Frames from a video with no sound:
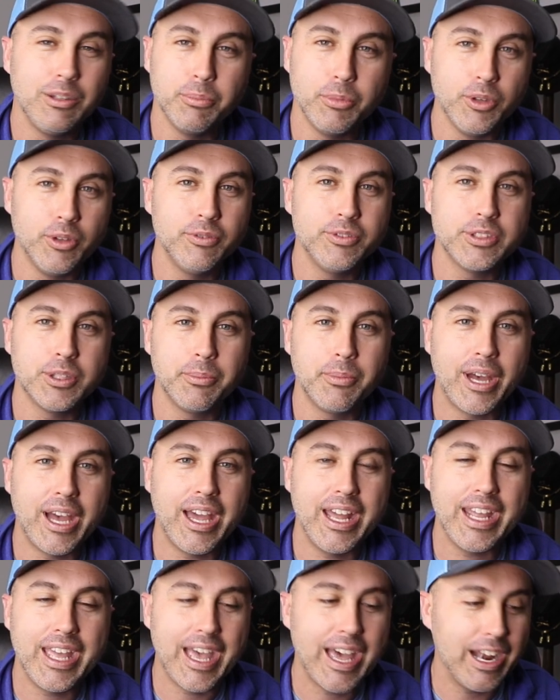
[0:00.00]
move
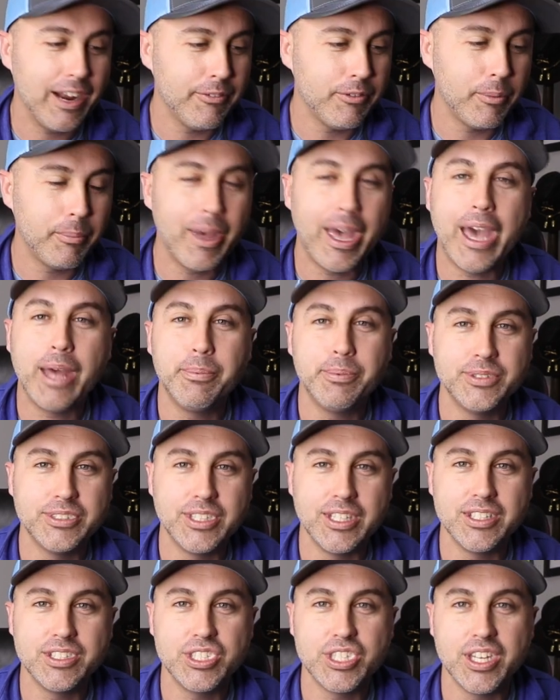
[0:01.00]
somebody out of a bad
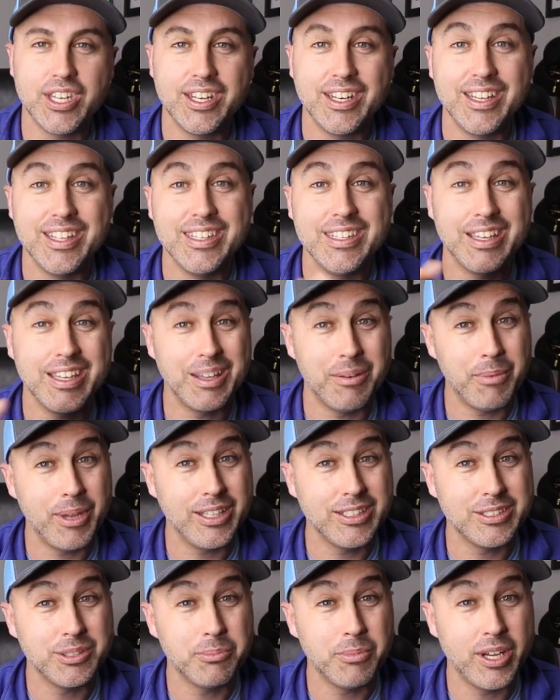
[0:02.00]
position, you can
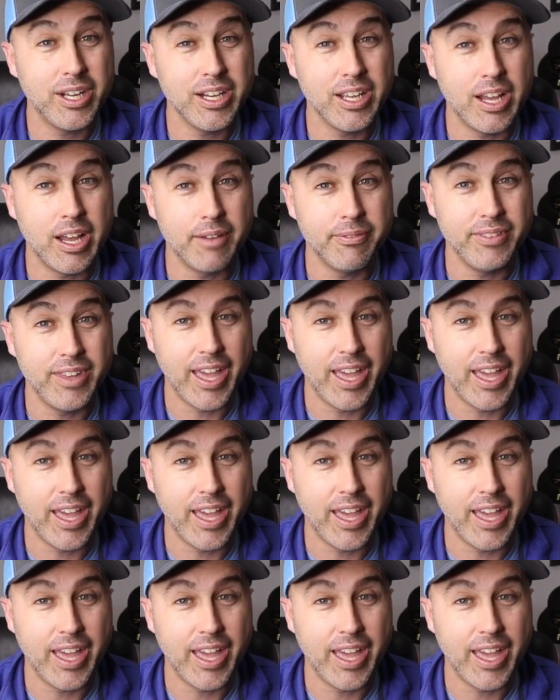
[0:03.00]
make some money off